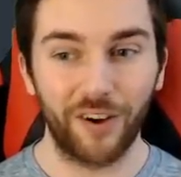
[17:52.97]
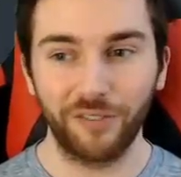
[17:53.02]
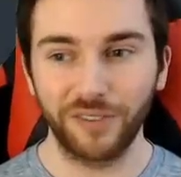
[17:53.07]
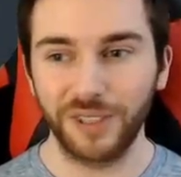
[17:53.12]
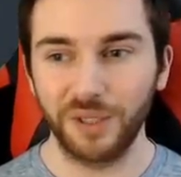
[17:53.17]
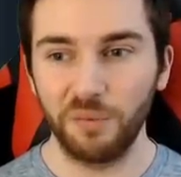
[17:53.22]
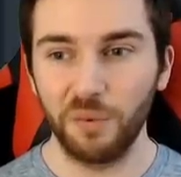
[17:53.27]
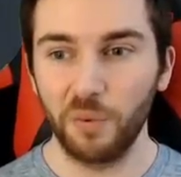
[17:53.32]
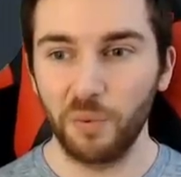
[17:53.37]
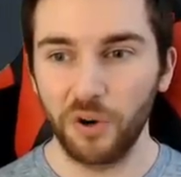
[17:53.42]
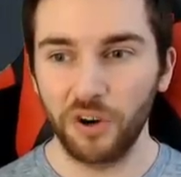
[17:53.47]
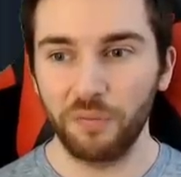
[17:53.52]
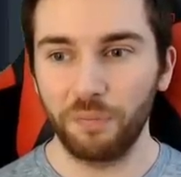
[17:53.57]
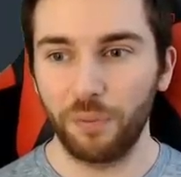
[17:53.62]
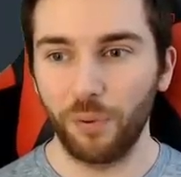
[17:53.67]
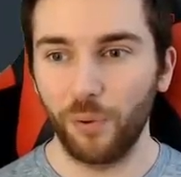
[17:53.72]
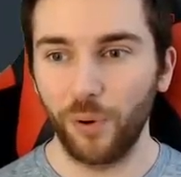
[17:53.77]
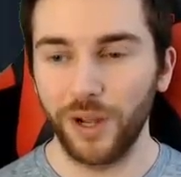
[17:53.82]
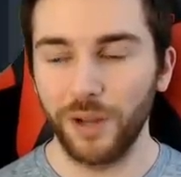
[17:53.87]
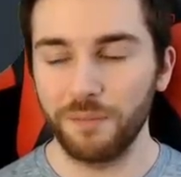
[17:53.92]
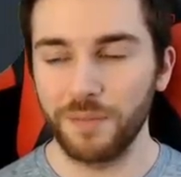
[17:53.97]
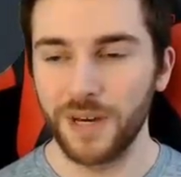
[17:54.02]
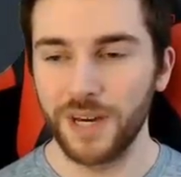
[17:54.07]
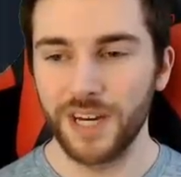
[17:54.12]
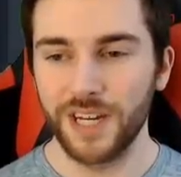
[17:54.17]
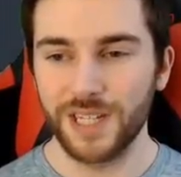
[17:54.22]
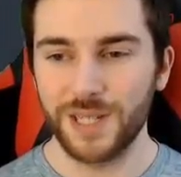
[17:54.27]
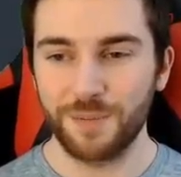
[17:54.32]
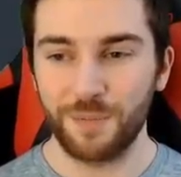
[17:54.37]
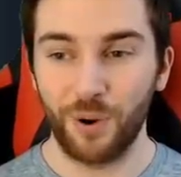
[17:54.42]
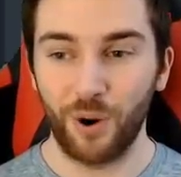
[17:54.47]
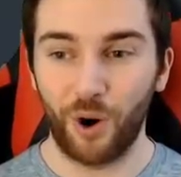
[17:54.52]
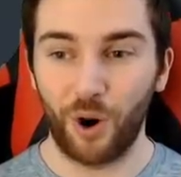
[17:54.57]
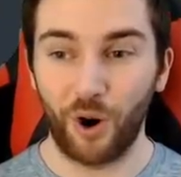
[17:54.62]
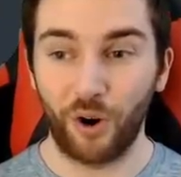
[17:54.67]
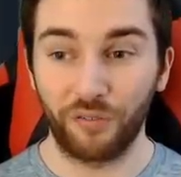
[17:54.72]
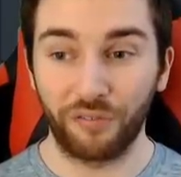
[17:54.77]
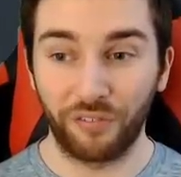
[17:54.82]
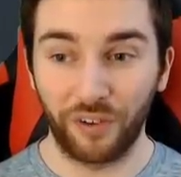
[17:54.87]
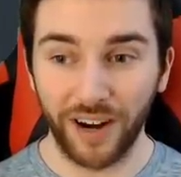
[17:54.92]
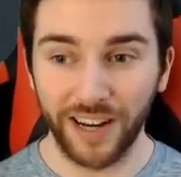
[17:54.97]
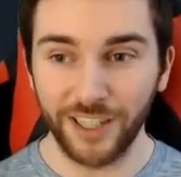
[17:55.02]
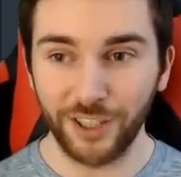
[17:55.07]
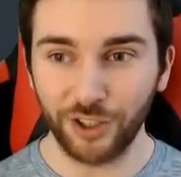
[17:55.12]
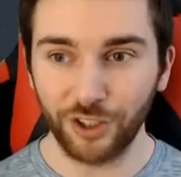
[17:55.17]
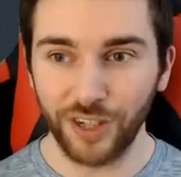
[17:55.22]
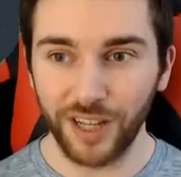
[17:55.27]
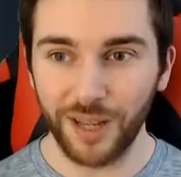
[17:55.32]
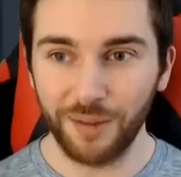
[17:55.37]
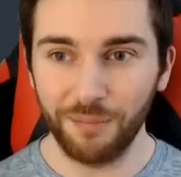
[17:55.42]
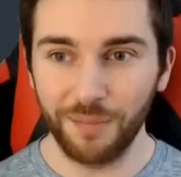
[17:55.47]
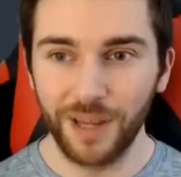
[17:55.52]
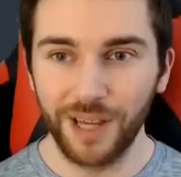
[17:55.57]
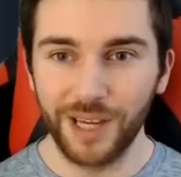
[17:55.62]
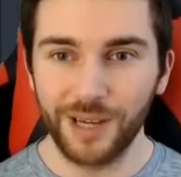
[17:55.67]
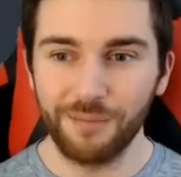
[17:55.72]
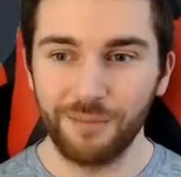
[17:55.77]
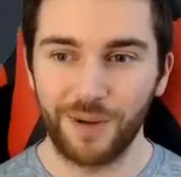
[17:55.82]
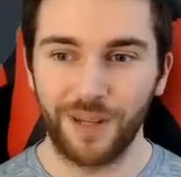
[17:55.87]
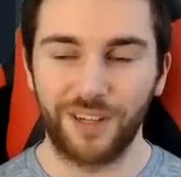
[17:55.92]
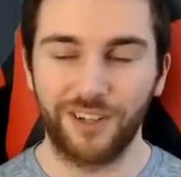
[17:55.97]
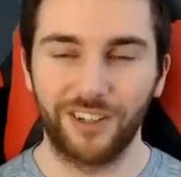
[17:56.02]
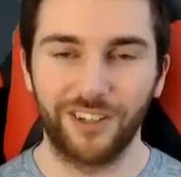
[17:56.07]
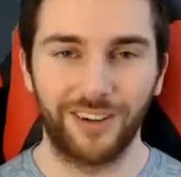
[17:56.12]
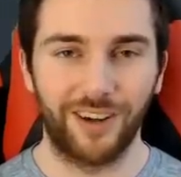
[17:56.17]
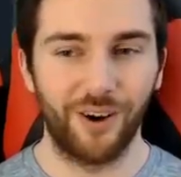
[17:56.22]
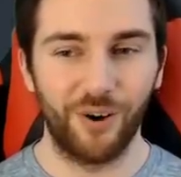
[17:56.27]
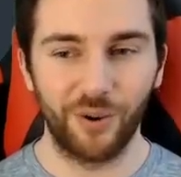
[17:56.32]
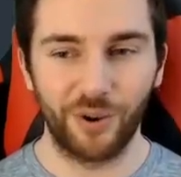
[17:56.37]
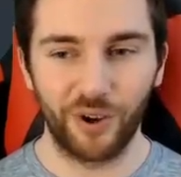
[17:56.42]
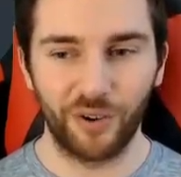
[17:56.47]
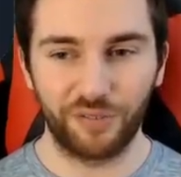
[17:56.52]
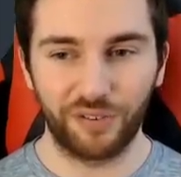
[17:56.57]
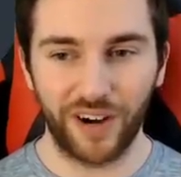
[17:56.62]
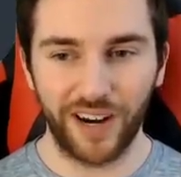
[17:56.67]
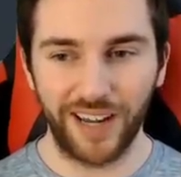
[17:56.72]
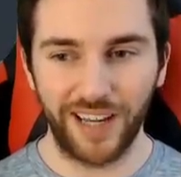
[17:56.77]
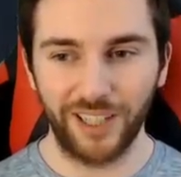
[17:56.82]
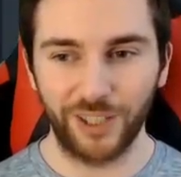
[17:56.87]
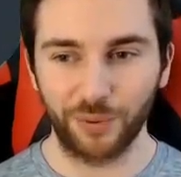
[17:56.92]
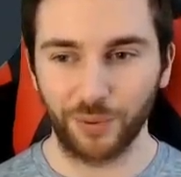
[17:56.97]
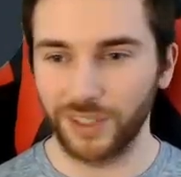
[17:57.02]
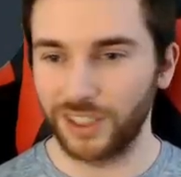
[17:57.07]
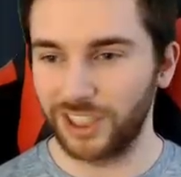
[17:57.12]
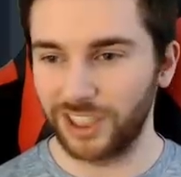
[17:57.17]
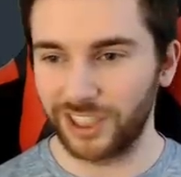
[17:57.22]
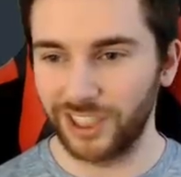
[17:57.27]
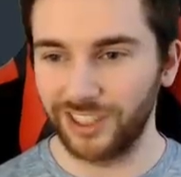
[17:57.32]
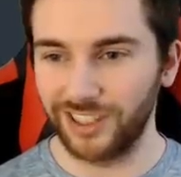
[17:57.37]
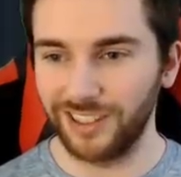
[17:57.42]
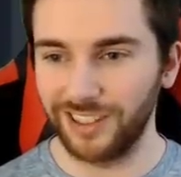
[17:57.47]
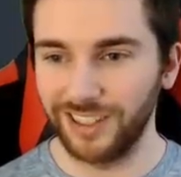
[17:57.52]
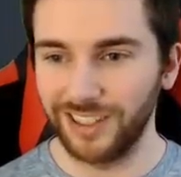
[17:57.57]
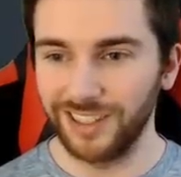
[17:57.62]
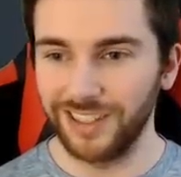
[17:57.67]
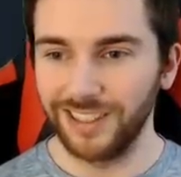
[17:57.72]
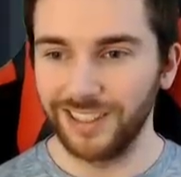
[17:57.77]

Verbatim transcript: Obviously, we would have bought him to put half range on him, but he couldn't hold half range, which still